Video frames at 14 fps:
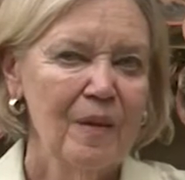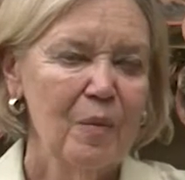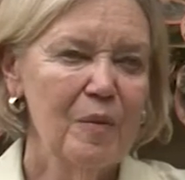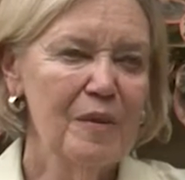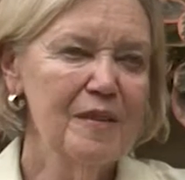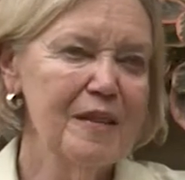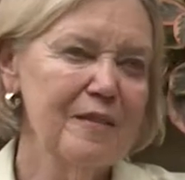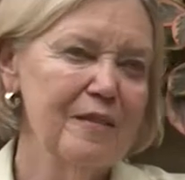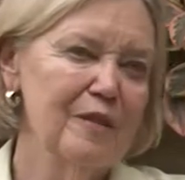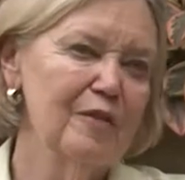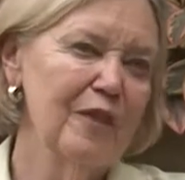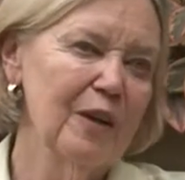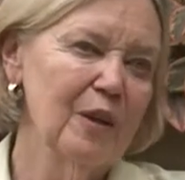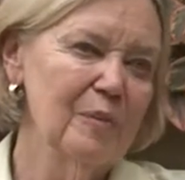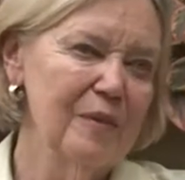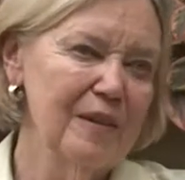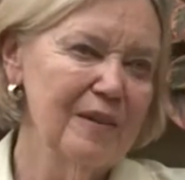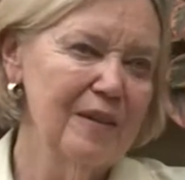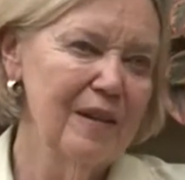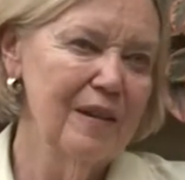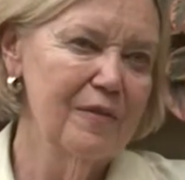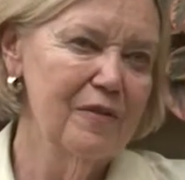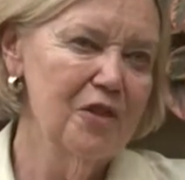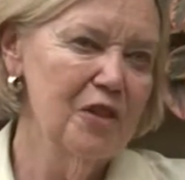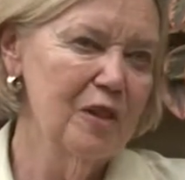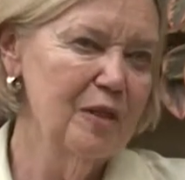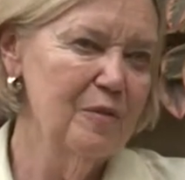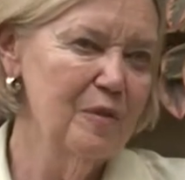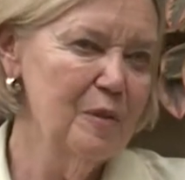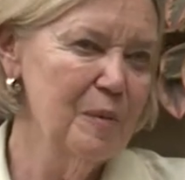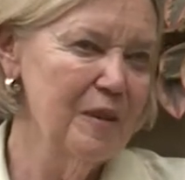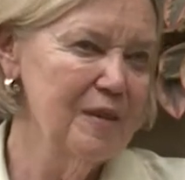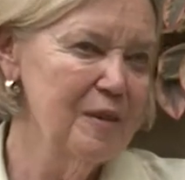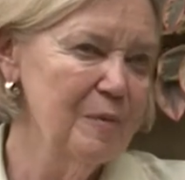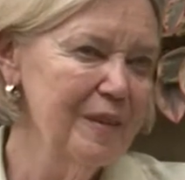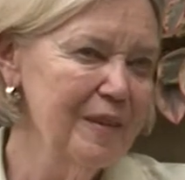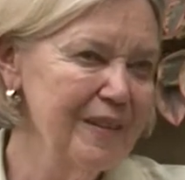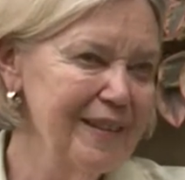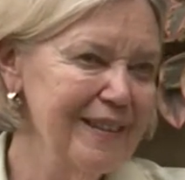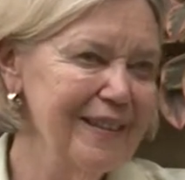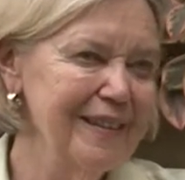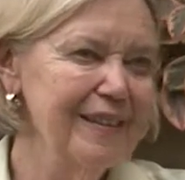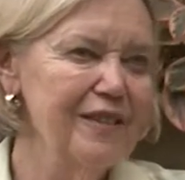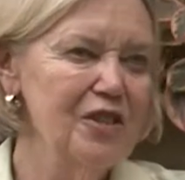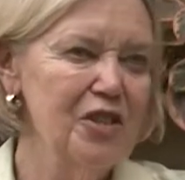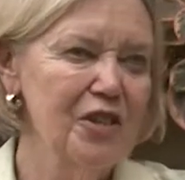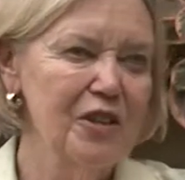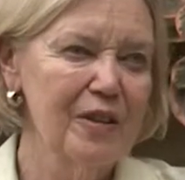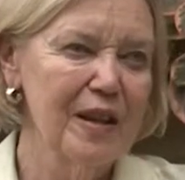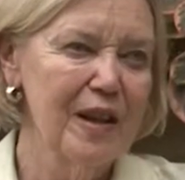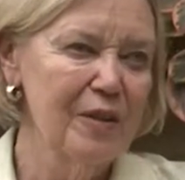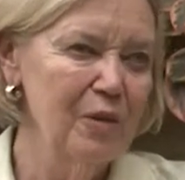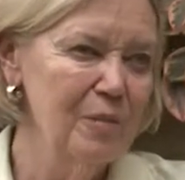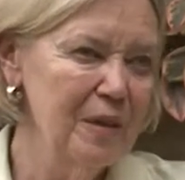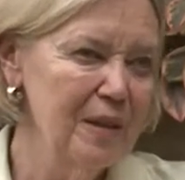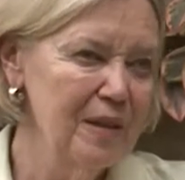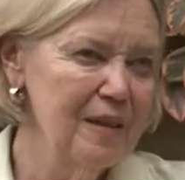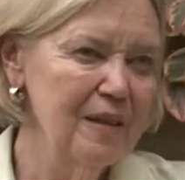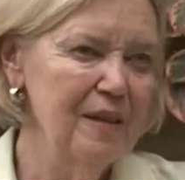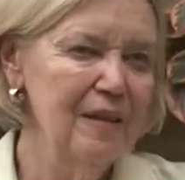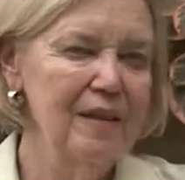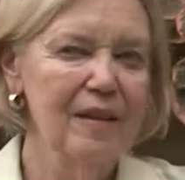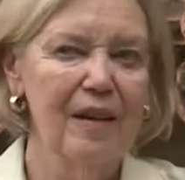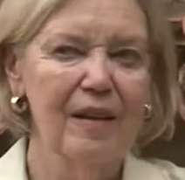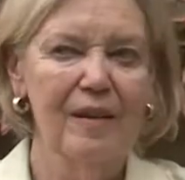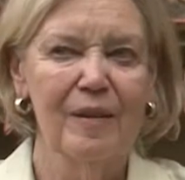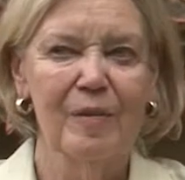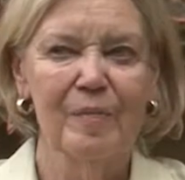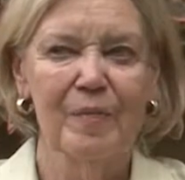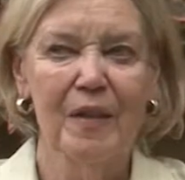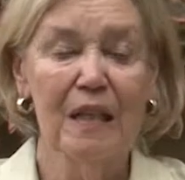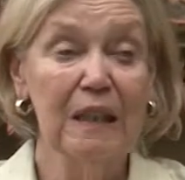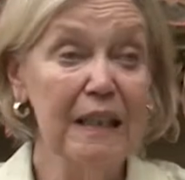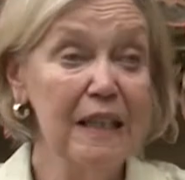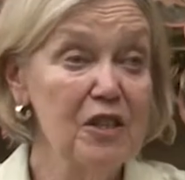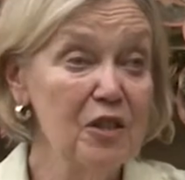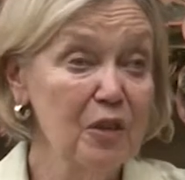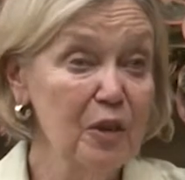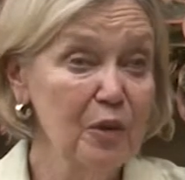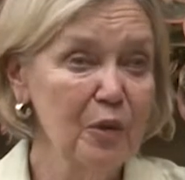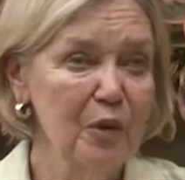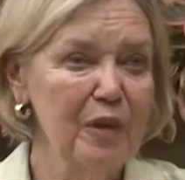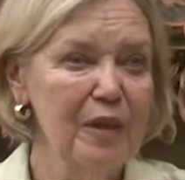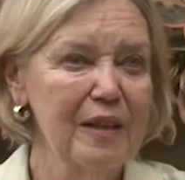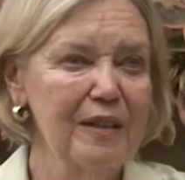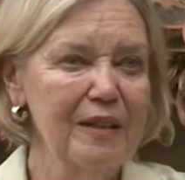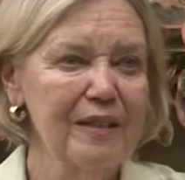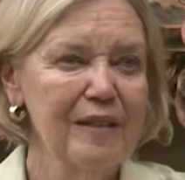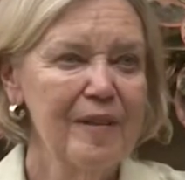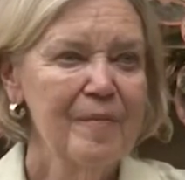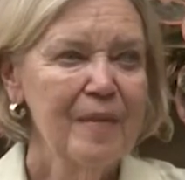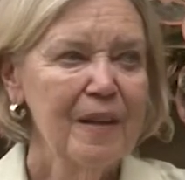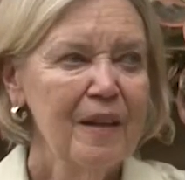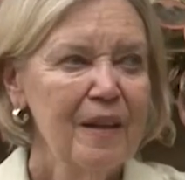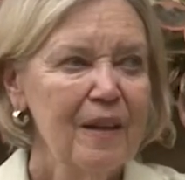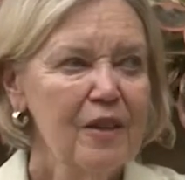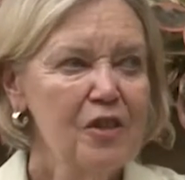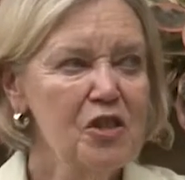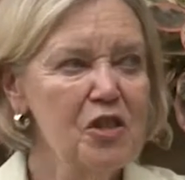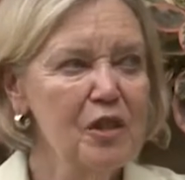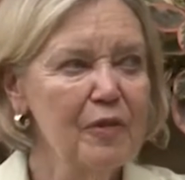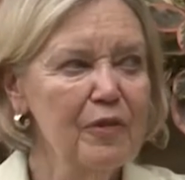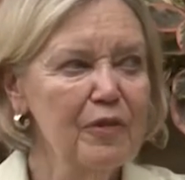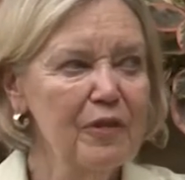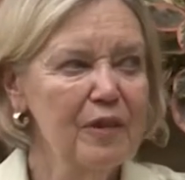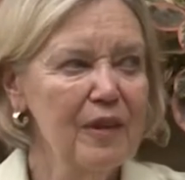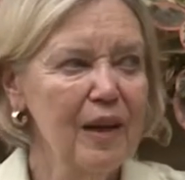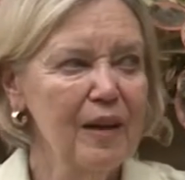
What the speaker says: we see the development of shared responsibility, shared accountability, collegial authority, a shift